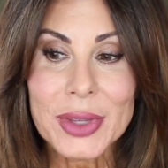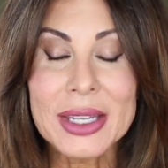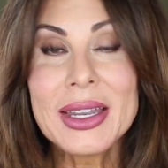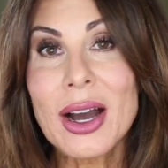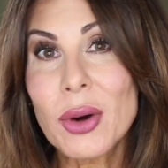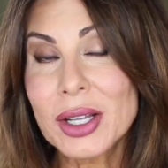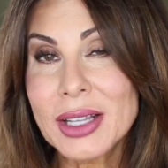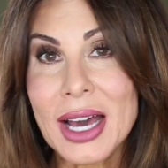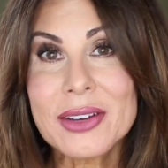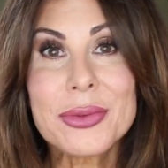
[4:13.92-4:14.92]
Now, a
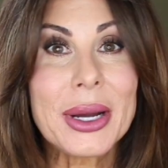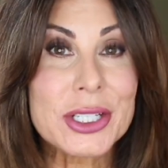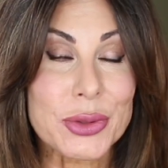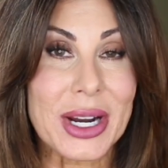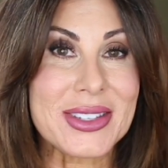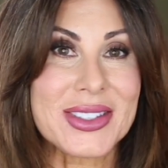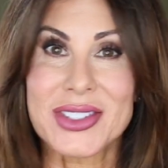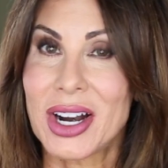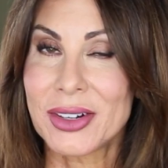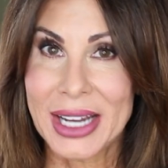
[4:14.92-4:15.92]
lot of my
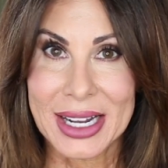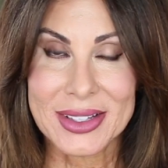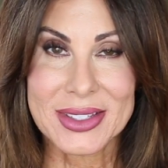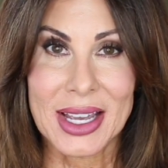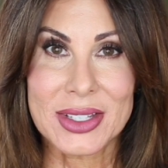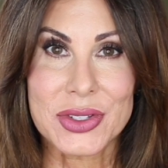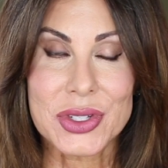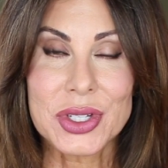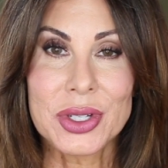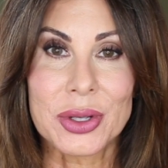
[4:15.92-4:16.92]
dresses are not a size
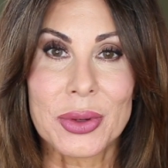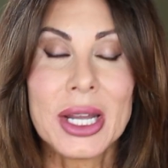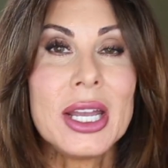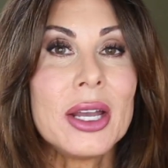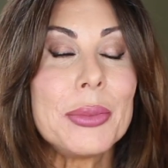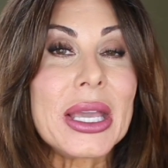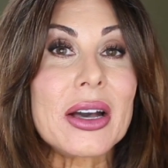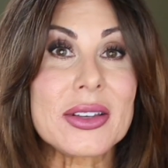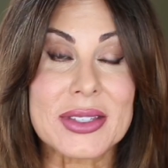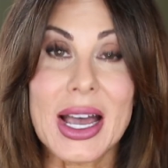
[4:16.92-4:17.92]
2
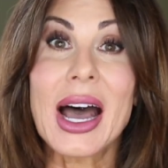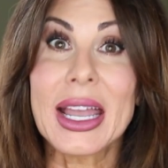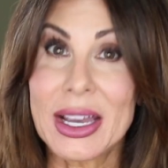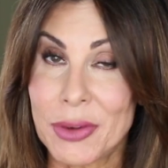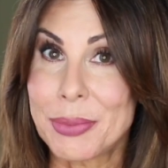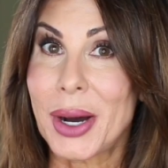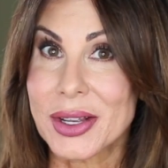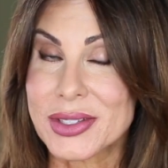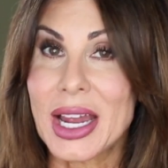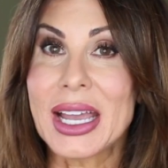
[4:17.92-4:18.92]
because I have a
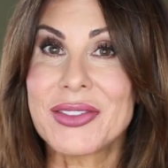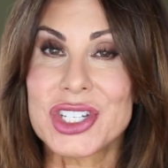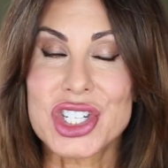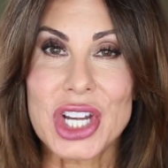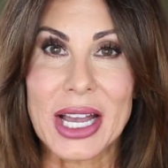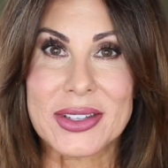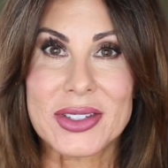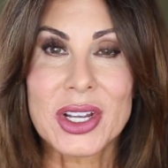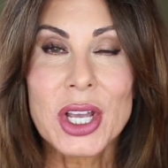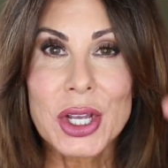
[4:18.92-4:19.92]
bust. I have a
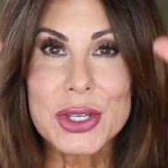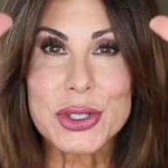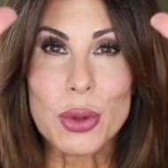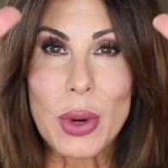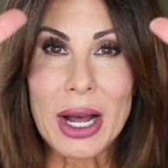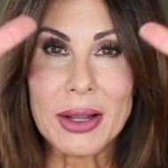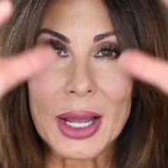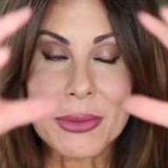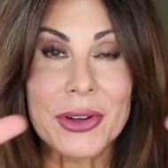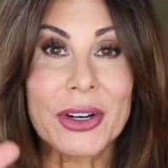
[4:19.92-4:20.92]
chest. So while
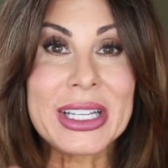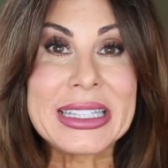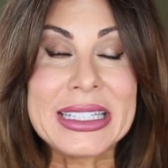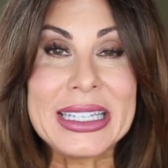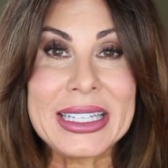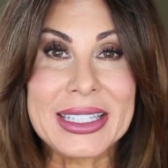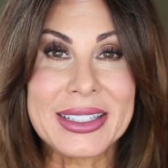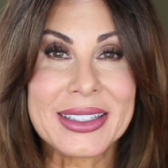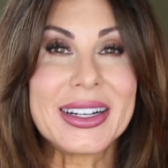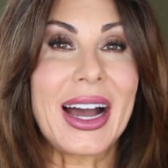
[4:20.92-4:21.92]
I'm very
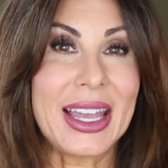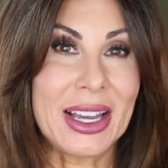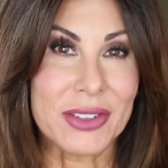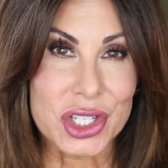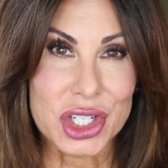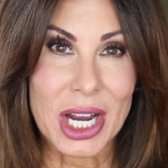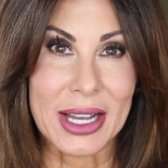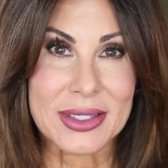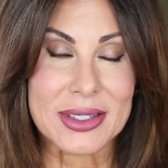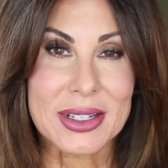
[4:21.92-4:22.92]
lean, I have a
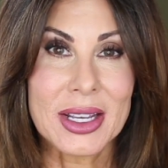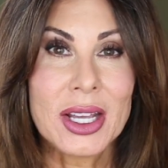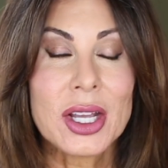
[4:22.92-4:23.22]
chest.